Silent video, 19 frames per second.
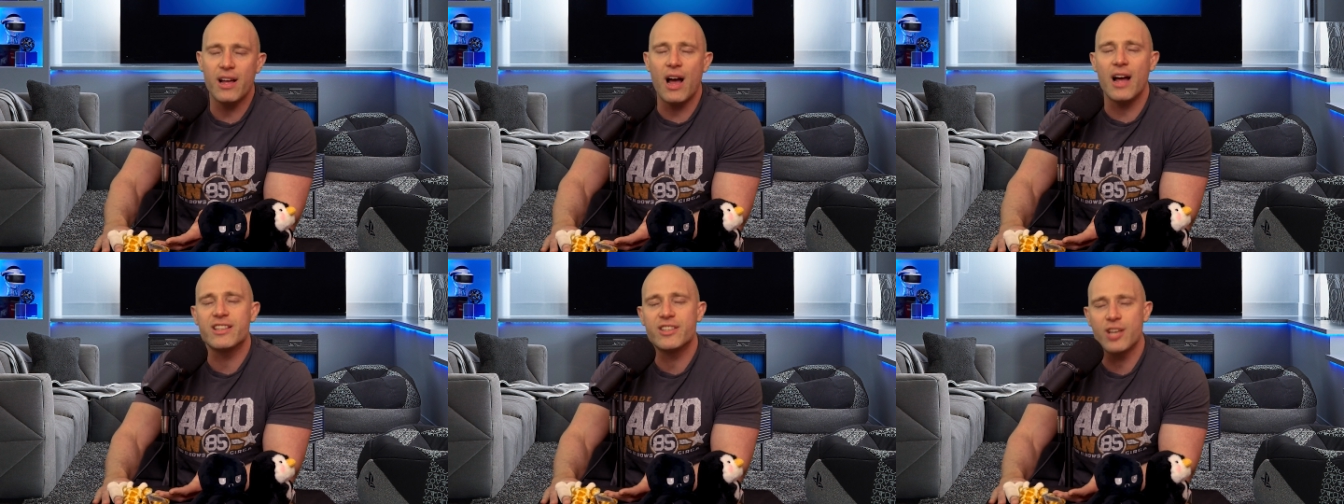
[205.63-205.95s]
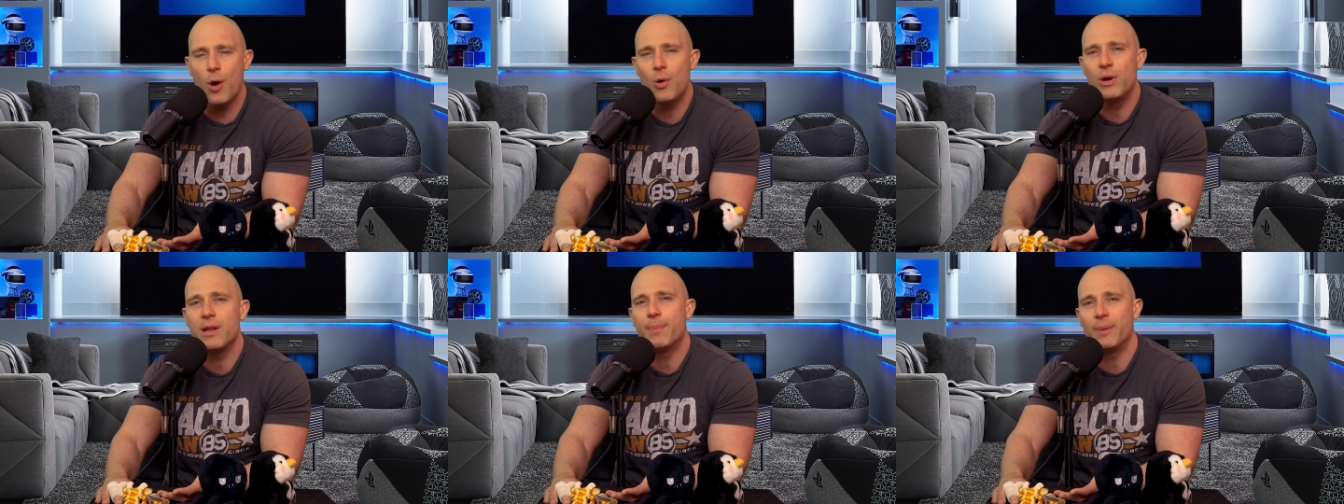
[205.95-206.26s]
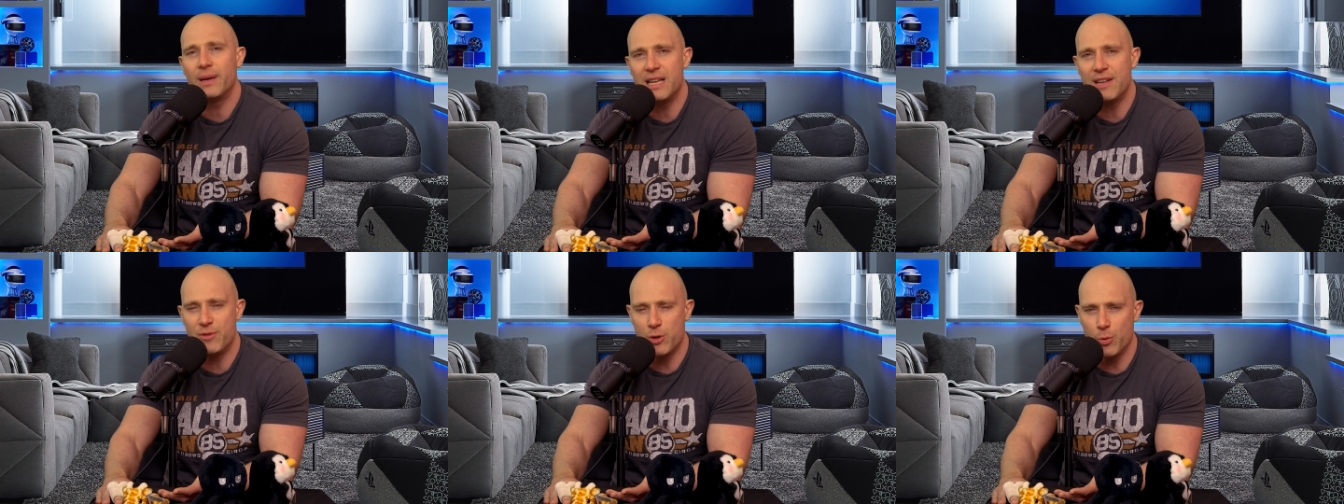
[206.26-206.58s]
I, I, totally
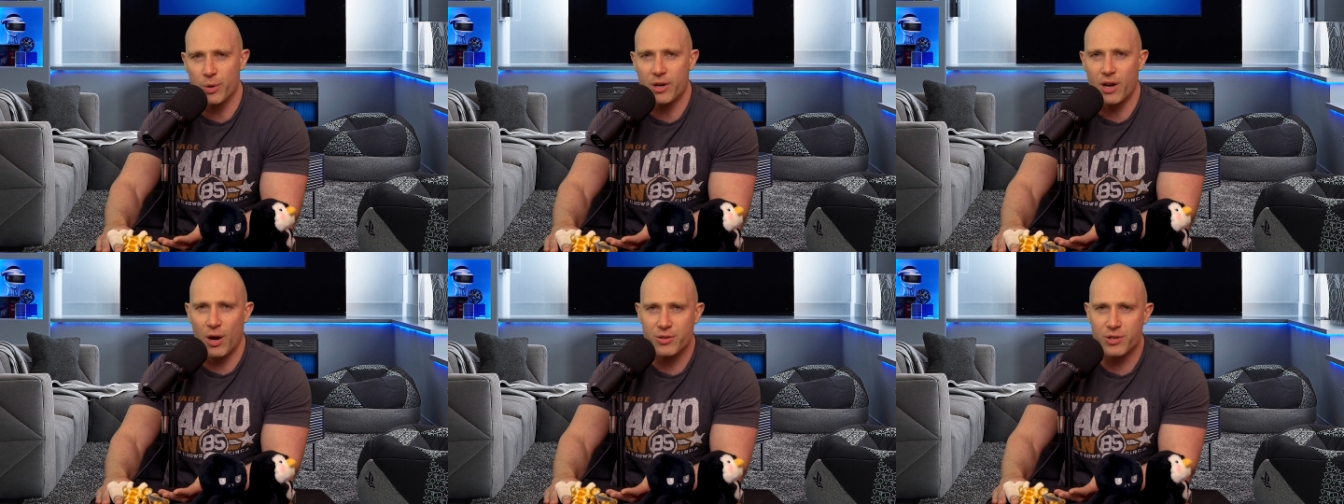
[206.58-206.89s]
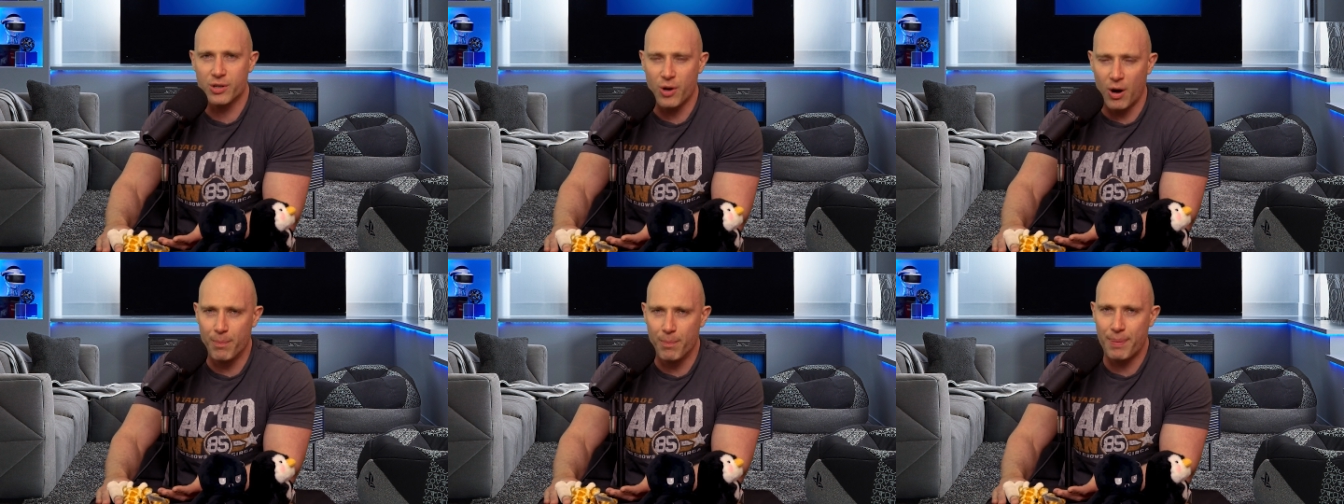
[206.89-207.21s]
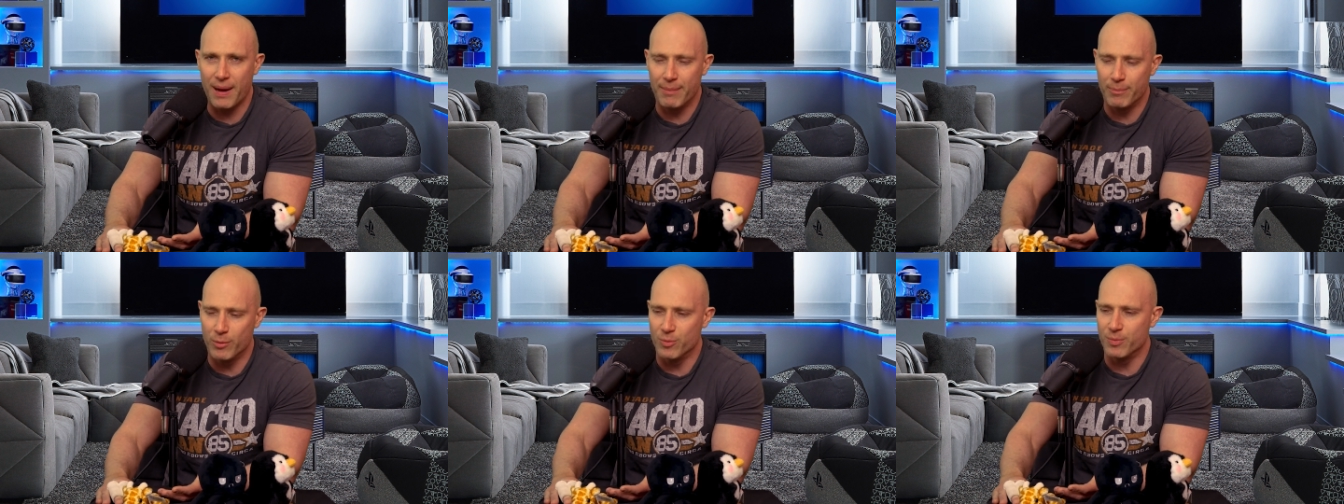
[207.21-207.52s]
believe you would go to
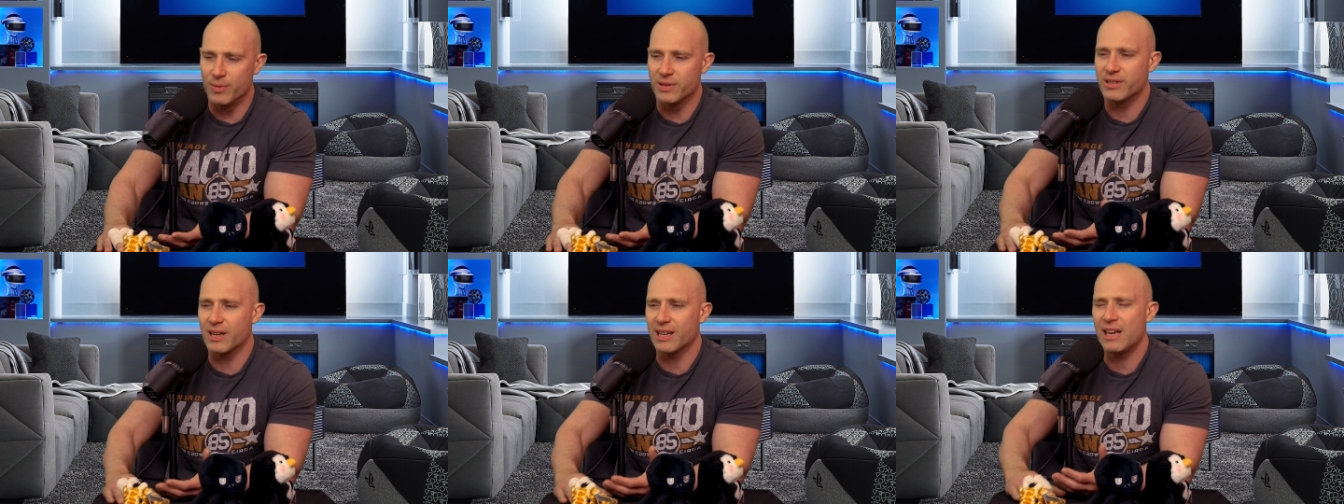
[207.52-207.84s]
compound movements.